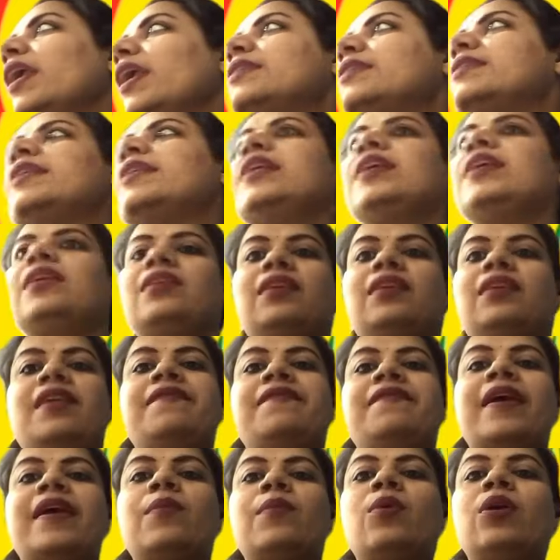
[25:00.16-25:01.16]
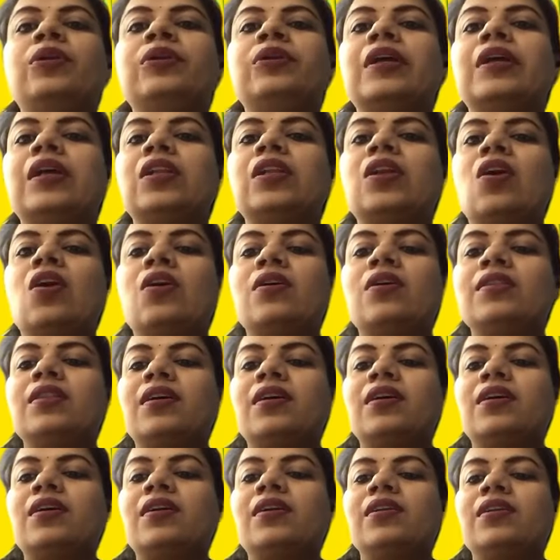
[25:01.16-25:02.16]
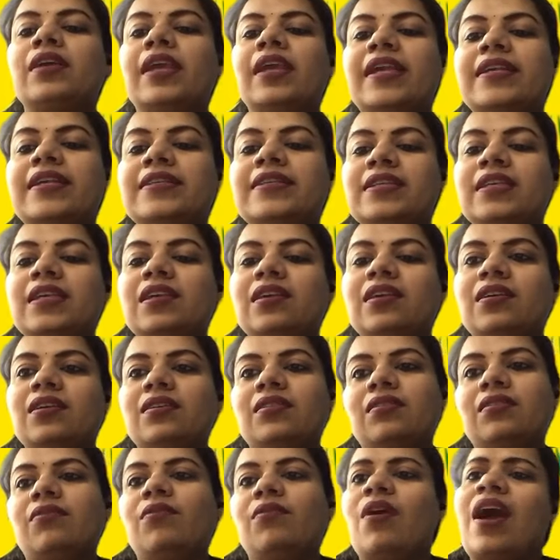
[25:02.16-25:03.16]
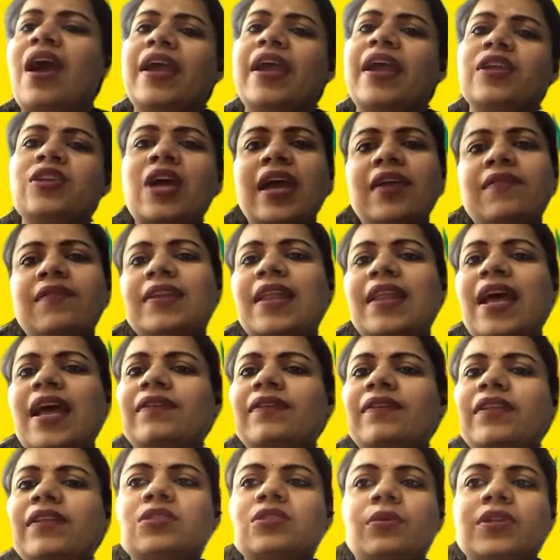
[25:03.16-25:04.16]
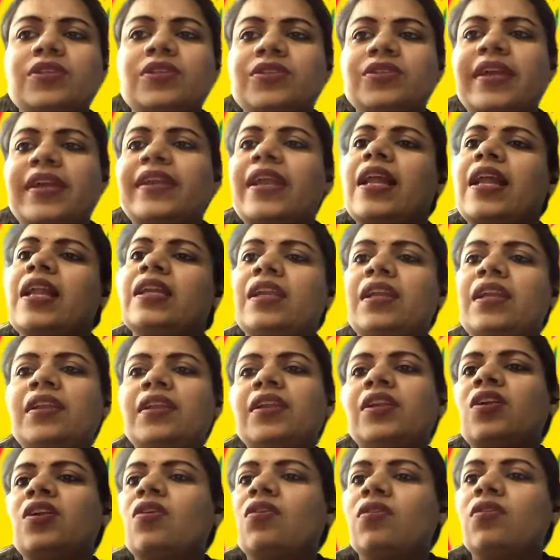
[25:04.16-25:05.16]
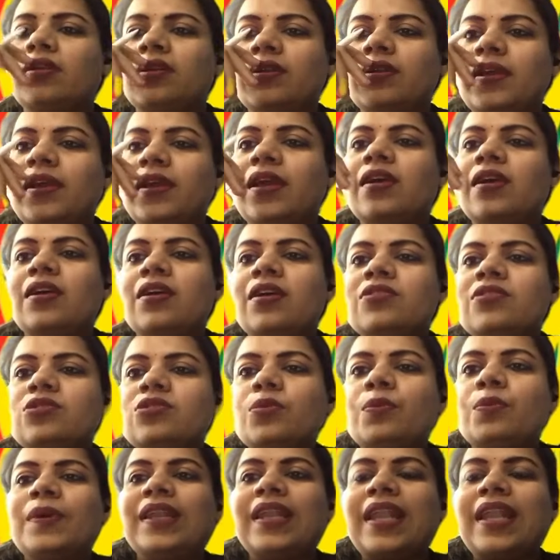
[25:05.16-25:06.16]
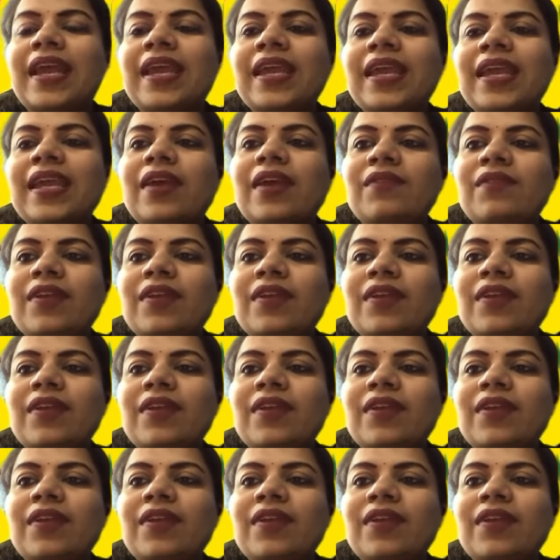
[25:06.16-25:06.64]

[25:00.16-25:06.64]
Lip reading: AC, if I want to turn on the AC, I will have the switch, right? I'll turn it on. So will I